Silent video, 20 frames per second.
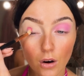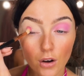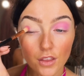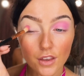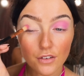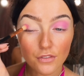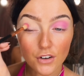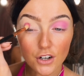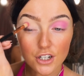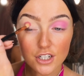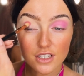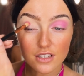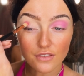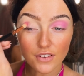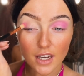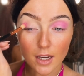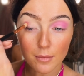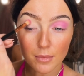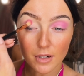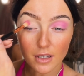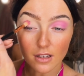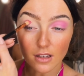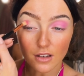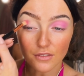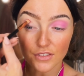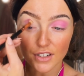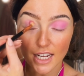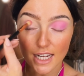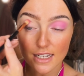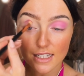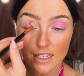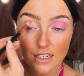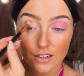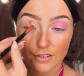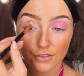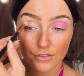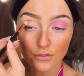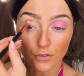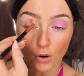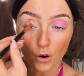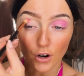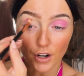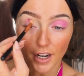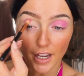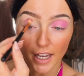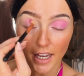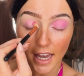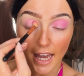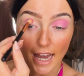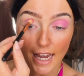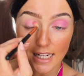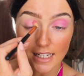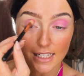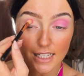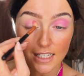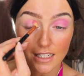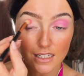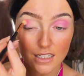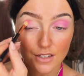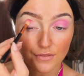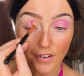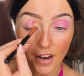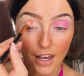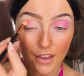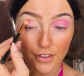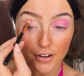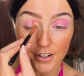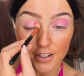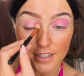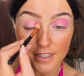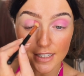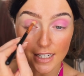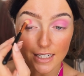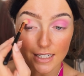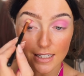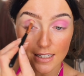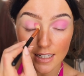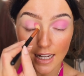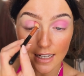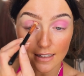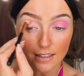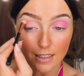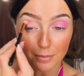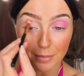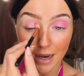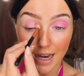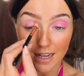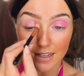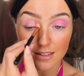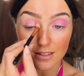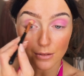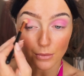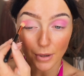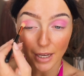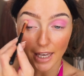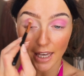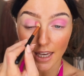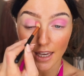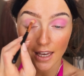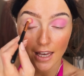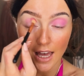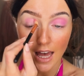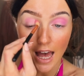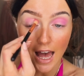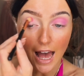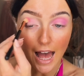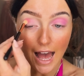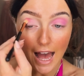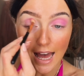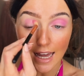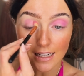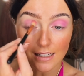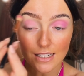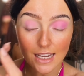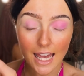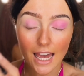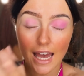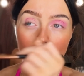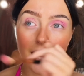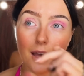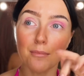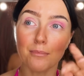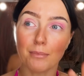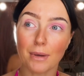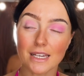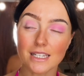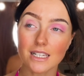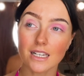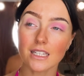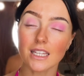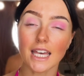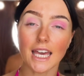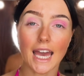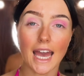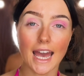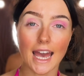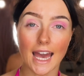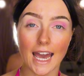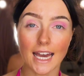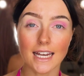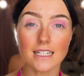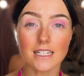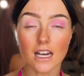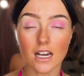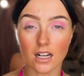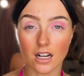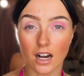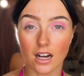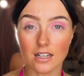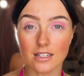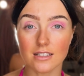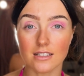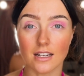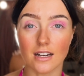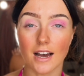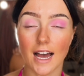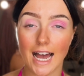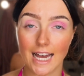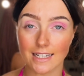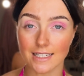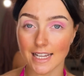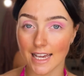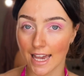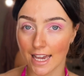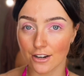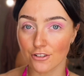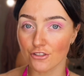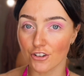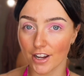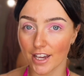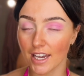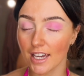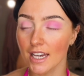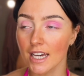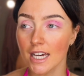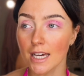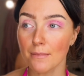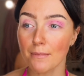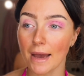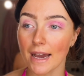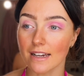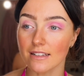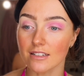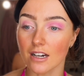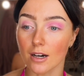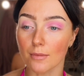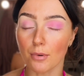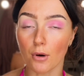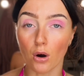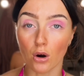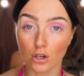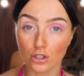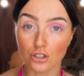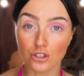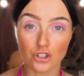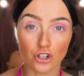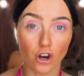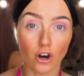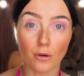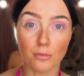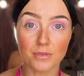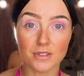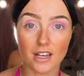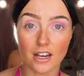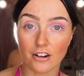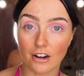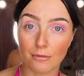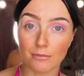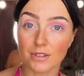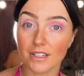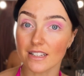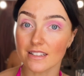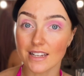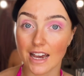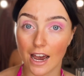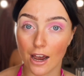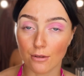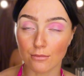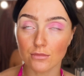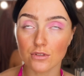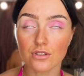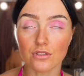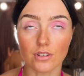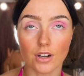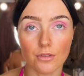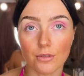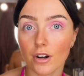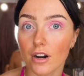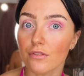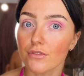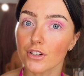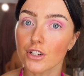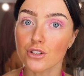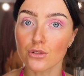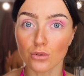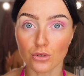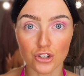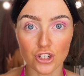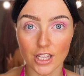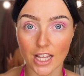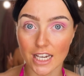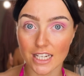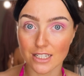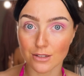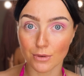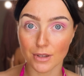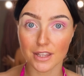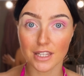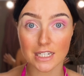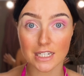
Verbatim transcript: On the 1st of April of 1940, Gein's father did sadly pass away and Basically, Ed, Augusta, and Henry picked up odd jobs around the town, so now they're having to socialise with the